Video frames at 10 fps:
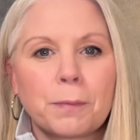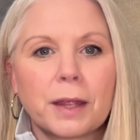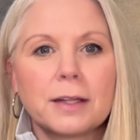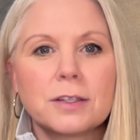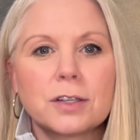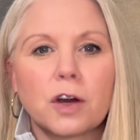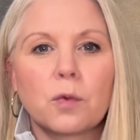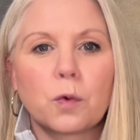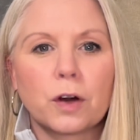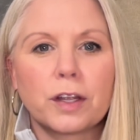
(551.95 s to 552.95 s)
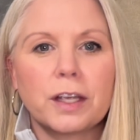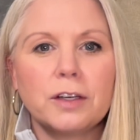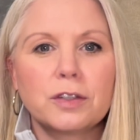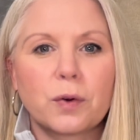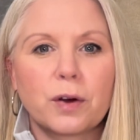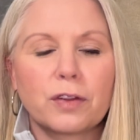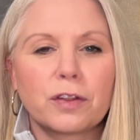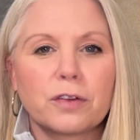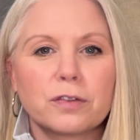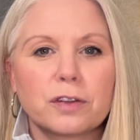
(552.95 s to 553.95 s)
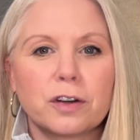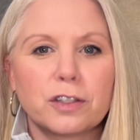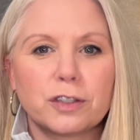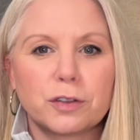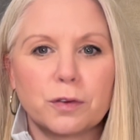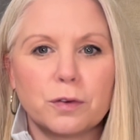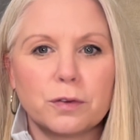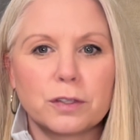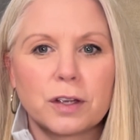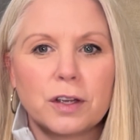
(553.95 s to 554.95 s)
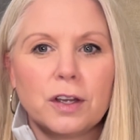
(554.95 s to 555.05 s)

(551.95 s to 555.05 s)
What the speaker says: and start working toward those larger goals,